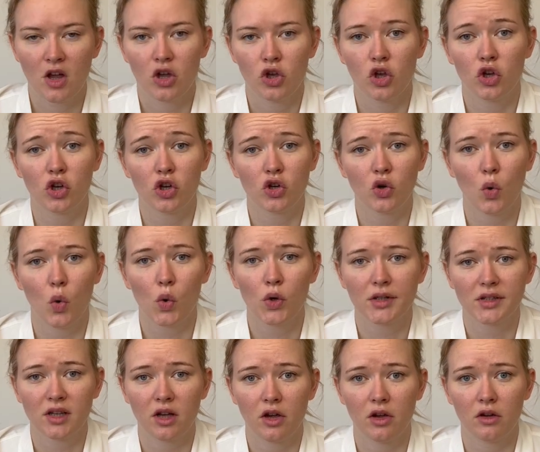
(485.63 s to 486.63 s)
You could
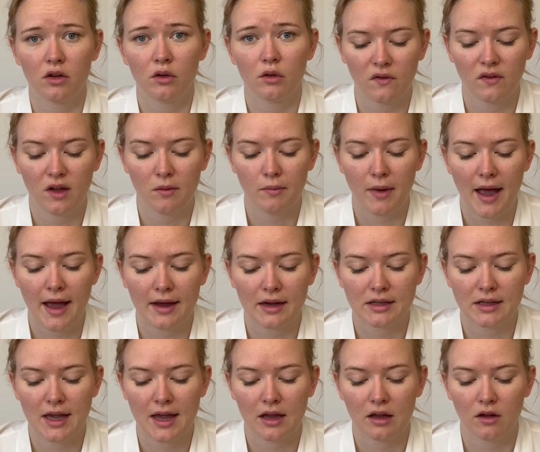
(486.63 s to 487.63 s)
also feedback
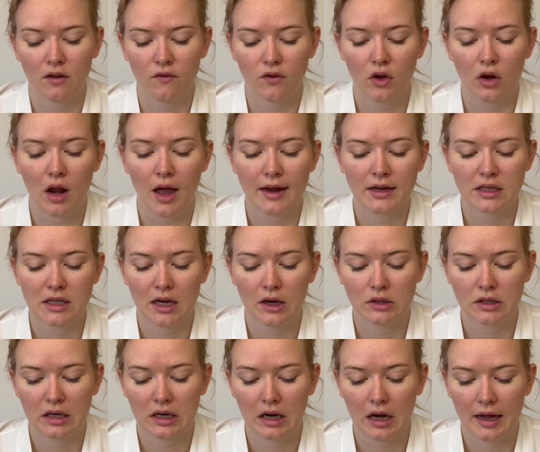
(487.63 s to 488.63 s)
saying if you liked it or
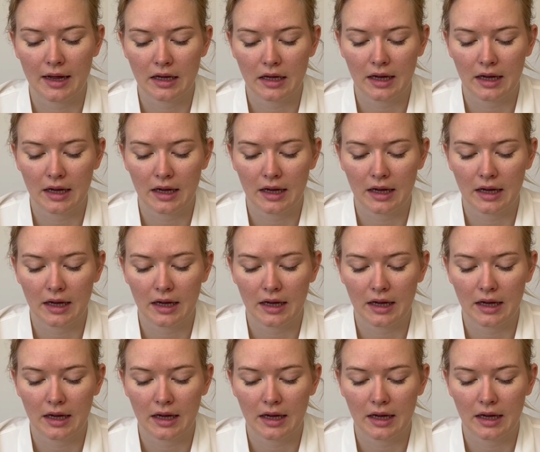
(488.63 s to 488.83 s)
didn't like